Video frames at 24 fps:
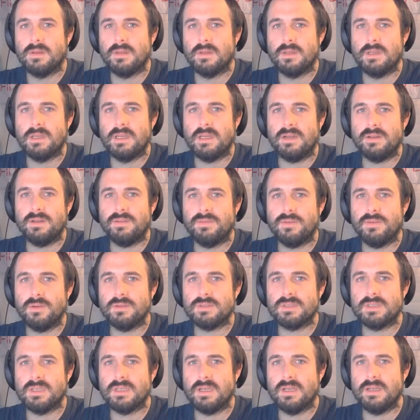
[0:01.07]
Howdy
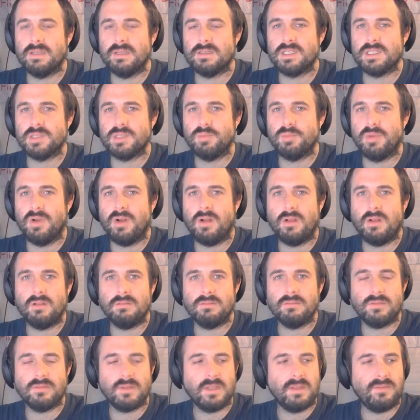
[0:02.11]
folks, this is Paul,
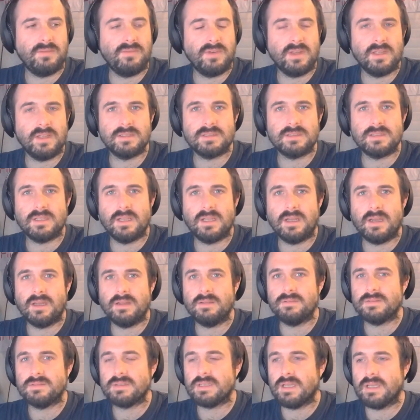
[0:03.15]
Infinite NES
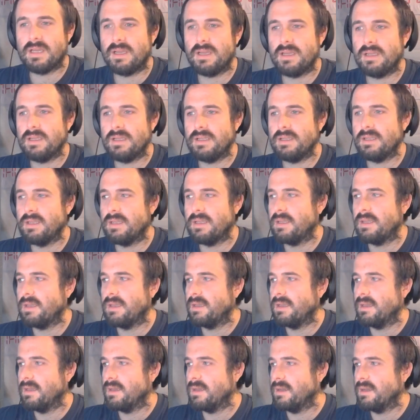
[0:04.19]
Lives. I
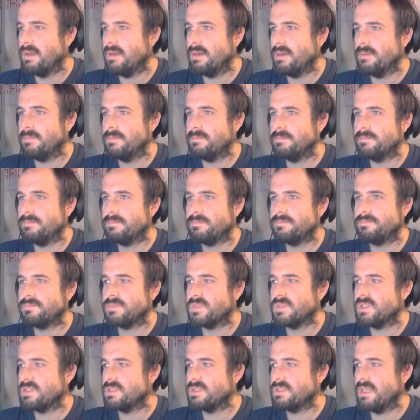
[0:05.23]

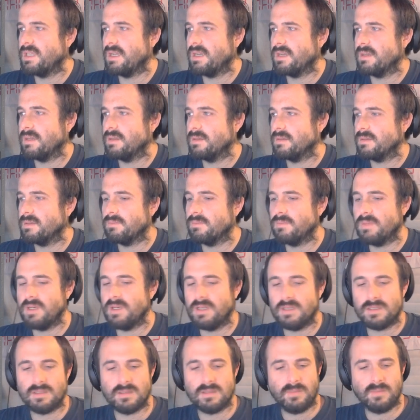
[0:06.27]
just taking a
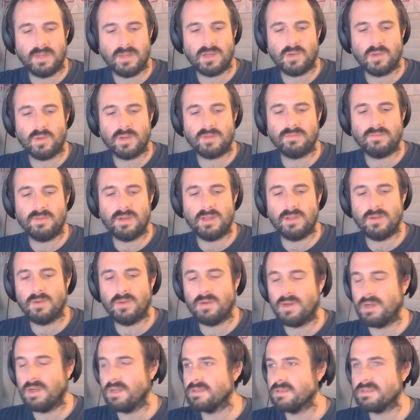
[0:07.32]
minute to make a quick video
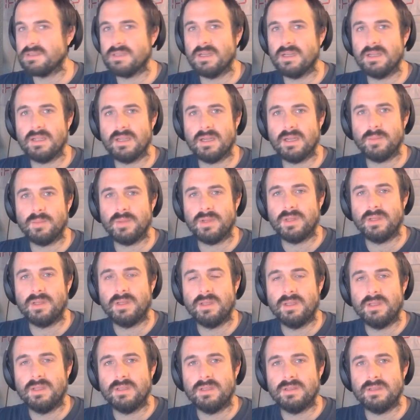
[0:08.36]
on setting up
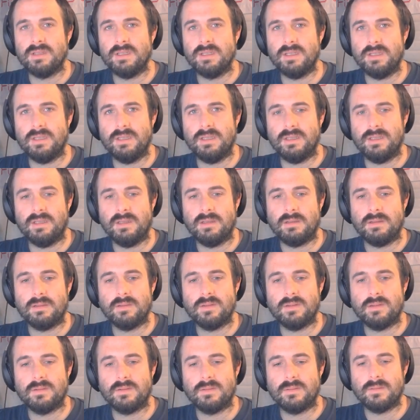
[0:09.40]
the
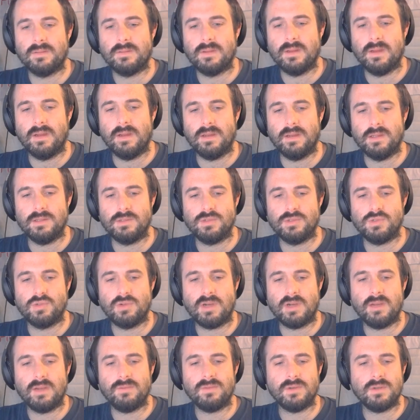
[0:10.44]

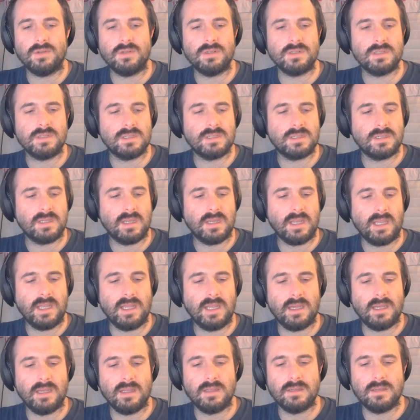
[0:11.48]
drivers
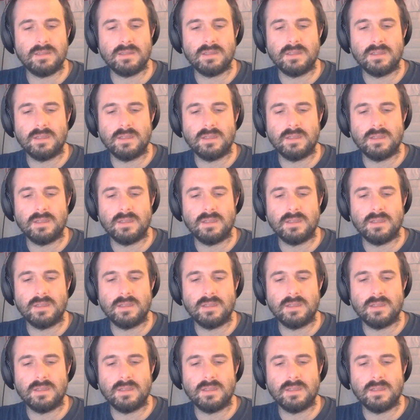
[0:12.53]
and